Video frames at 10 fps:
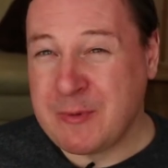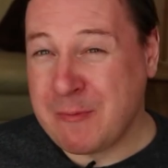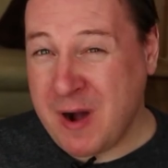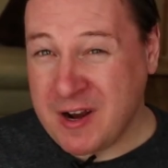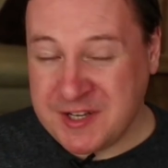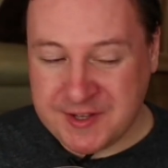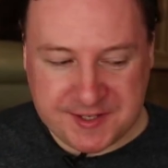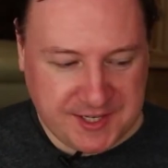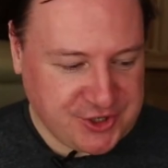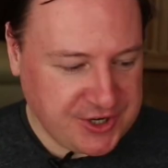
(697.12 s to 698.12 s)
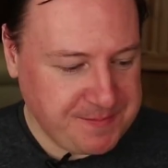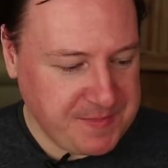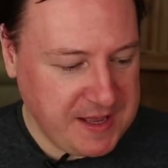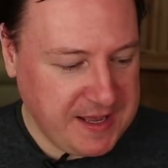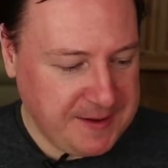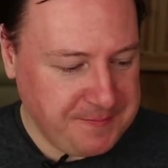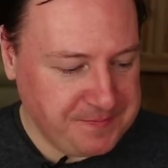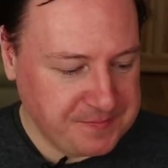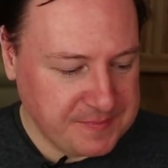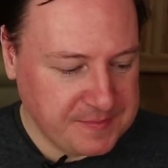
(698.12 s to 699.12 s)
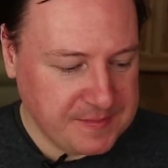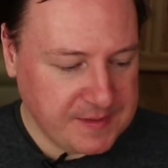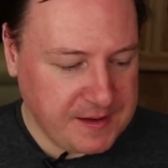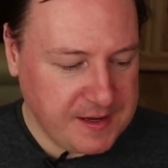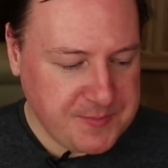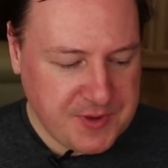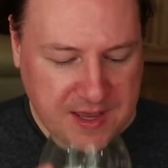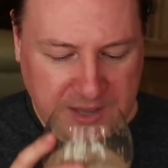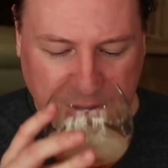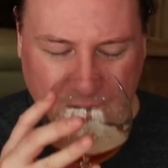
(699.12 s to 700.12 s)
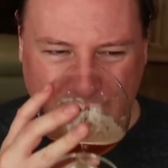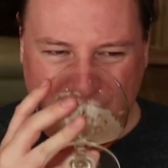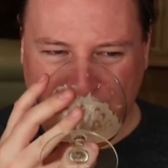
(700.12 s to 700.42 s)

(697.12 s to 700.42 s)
A lot more body to the Citra IPA.